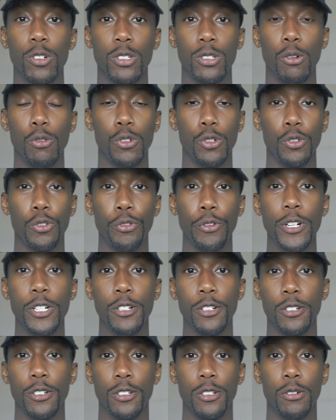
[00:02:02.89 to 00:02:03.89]
we're social
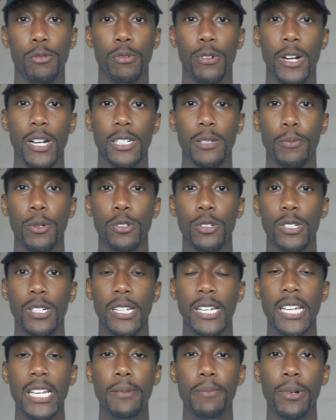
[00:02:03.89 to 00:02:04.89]
creatures, so we're not supposed to
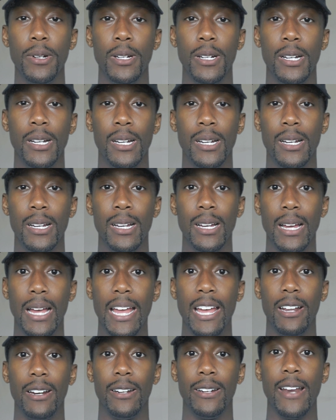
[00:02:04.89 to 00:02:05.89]
keep
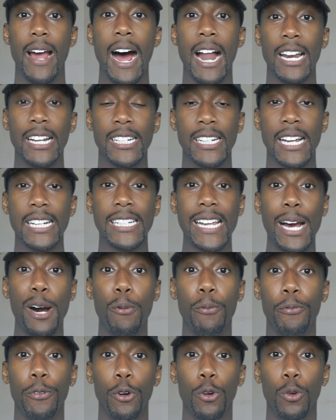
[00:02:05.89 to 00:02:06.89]
knowledge that's
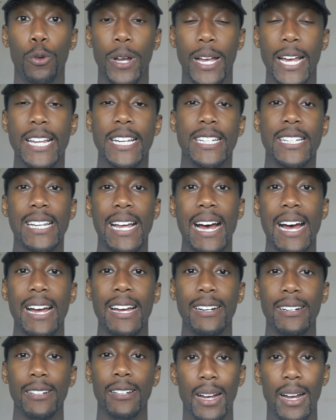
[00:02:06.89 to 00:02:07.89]
helpful
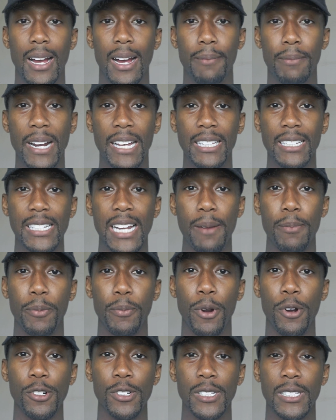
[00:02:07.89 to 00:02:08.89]
inside. I'm not the type of
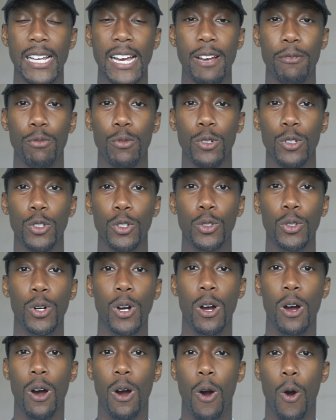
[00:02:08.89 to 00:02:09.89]
person that
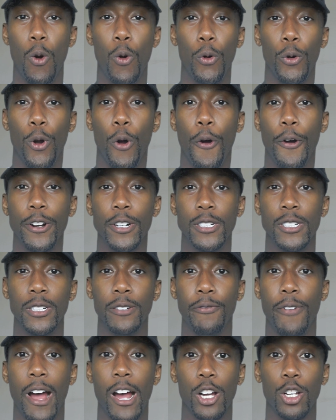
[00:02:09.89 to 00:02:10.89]
will hold on
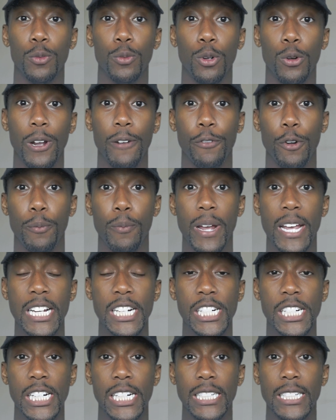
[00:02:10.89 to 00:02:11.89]
to valuable
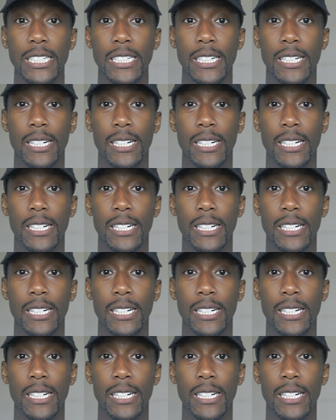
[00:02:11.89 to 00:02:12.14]
information